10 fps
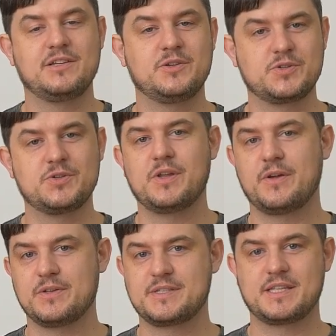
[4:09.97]
you should
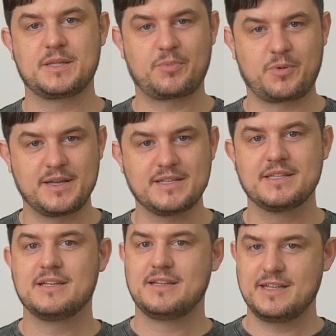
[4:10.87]
notice that the print
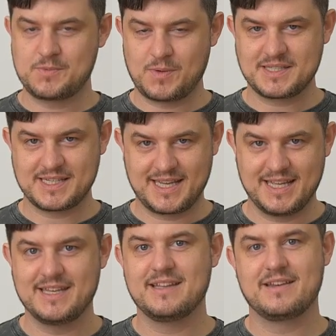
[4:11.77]
is once
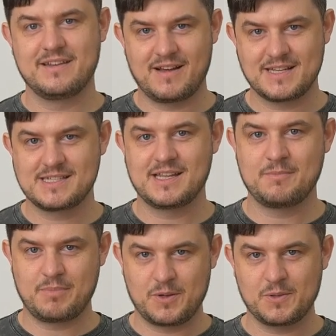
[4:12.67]
again nice
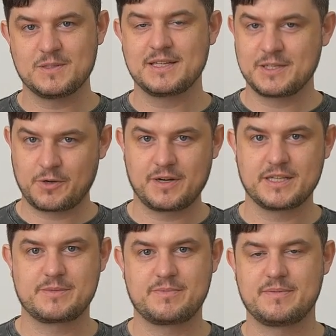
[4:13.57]
and bold and crisp.